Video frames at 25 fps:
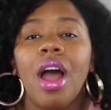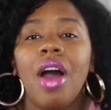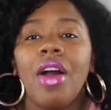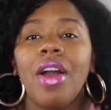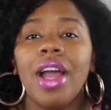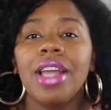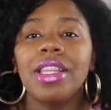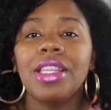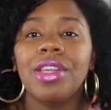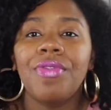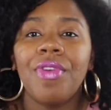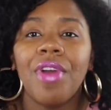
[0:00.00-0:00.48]

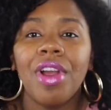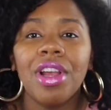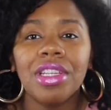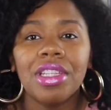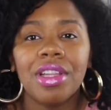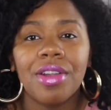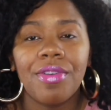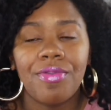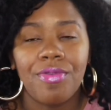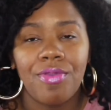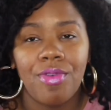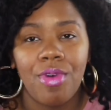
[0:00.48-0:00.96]
Okay, so
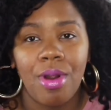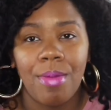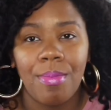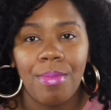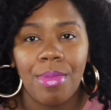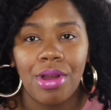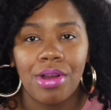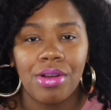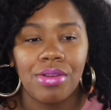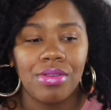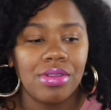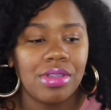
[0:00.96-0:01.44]
first and
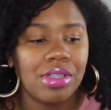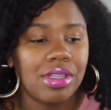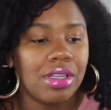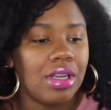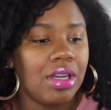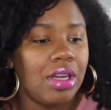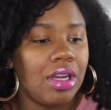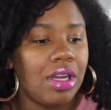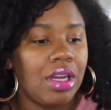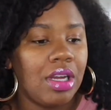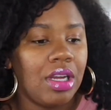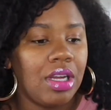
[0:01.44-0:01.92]
foremost,
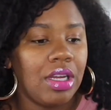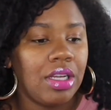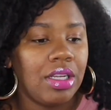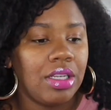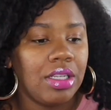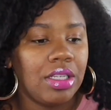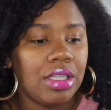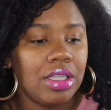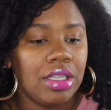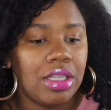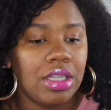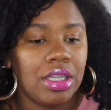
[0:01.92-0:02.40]
I